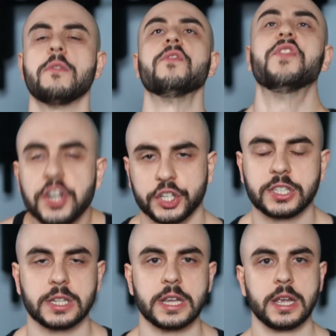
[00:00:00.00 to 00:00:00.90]

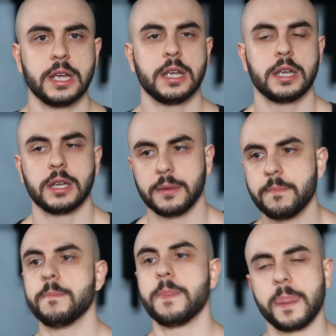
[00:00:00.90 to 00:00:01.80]
viciously
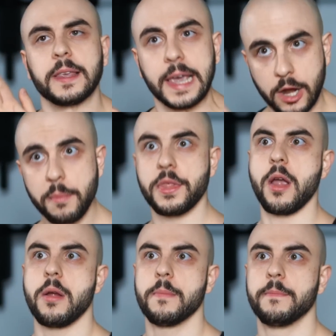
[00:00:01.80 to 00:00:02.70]
get up
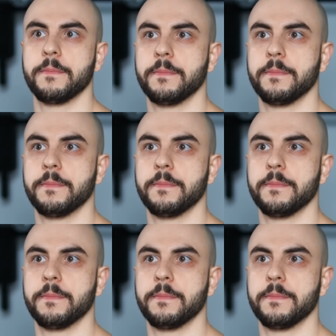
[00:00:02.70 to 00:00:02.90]
there,